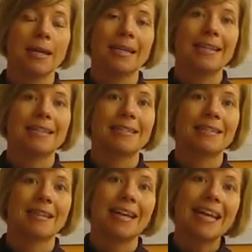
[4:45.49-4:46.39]
is
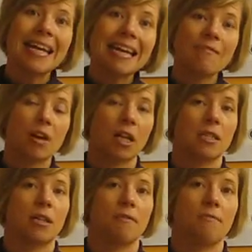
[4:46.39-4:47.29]
the
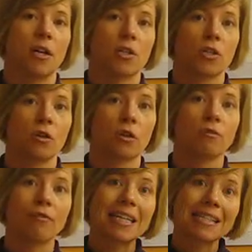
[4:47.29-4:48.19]
involuntary function, or the
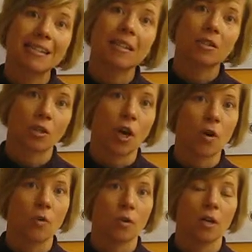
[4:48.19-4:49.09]
resting tone.